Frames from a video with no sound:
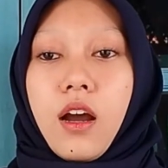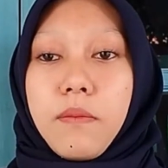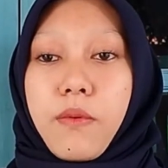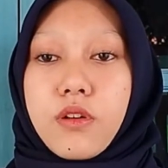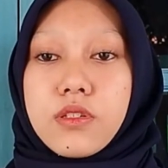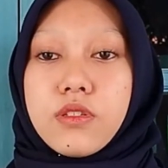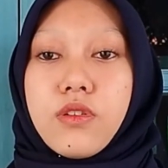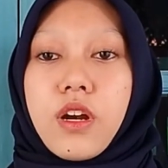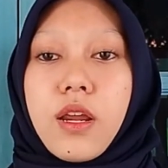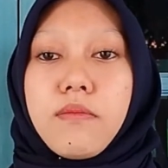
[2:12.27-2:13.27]

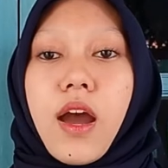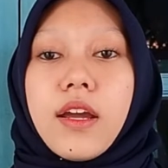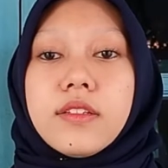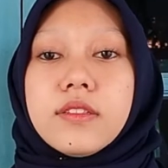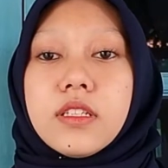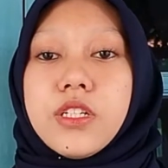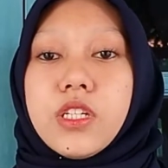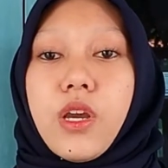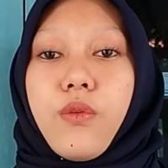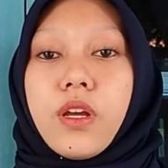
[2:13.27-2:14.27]
Procedure in my
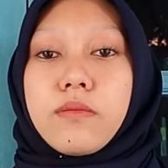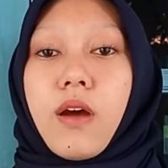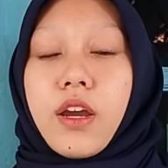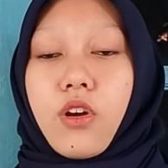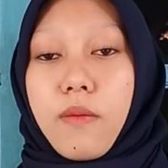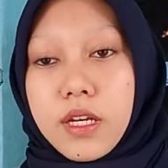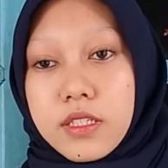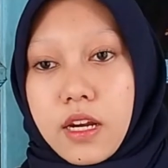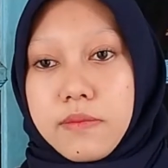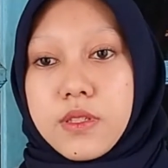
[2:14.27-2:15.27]
teaching with my comic
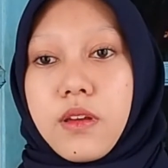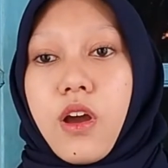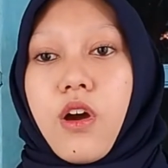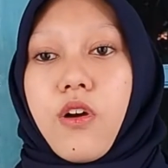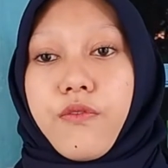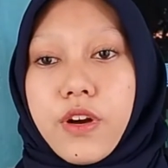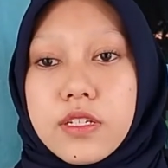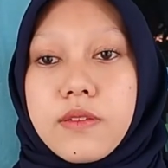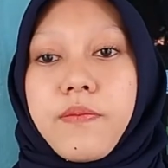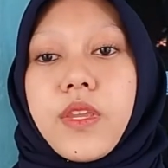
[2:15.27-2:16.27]
strips.
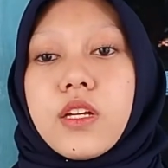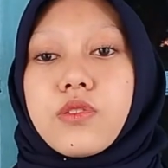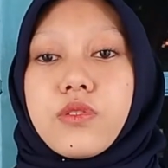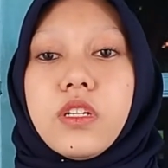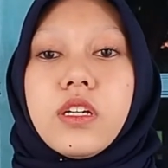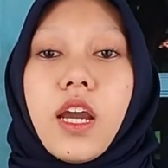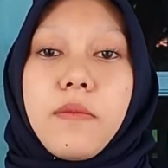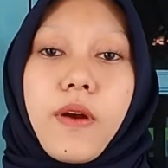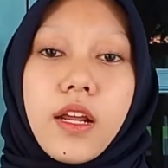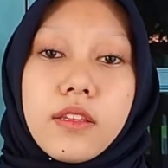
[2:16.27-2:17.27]
First, students can
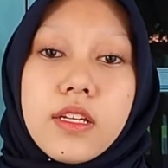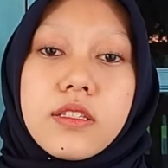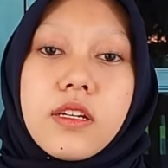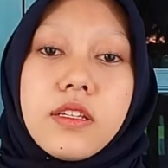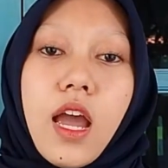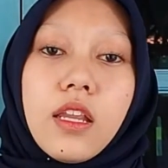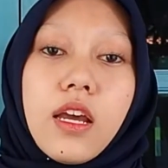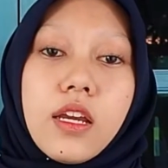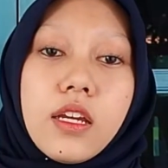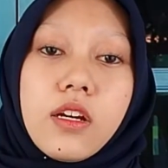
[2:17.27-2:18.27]
practice the
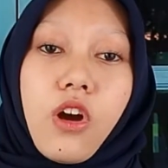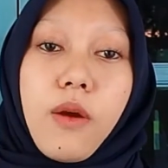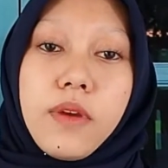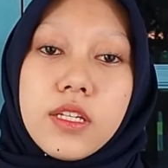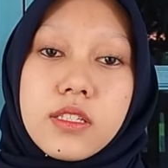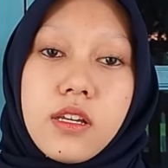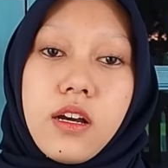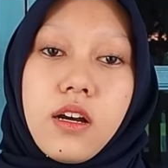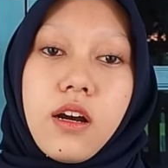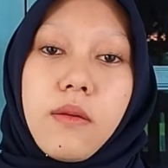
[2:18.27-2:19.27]
dialogue in the comics
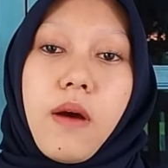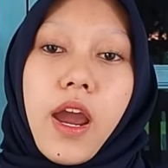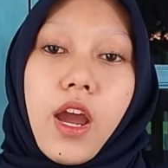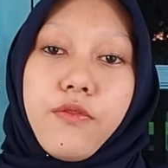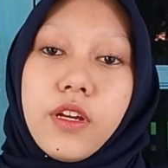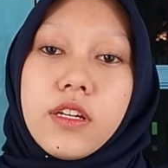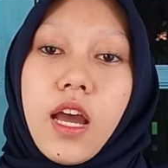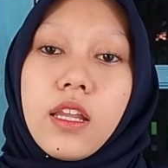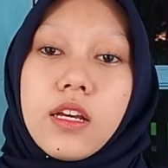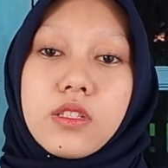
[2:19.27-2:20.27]
by having
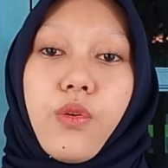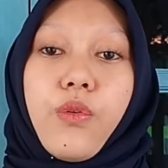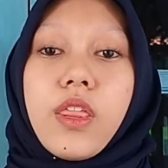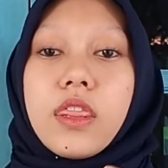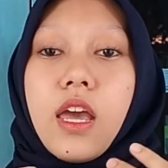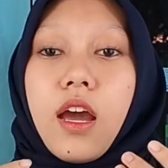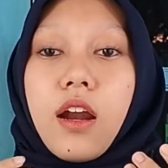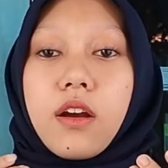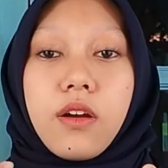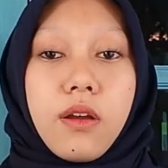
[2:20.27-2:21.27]
dialogues with
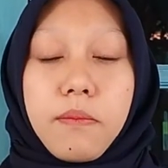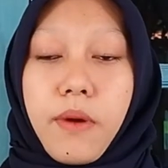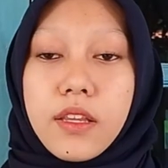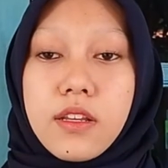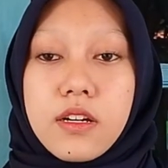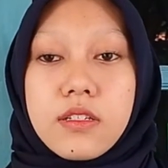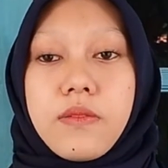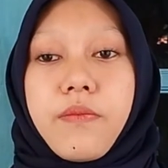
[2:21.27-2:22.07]
their partners.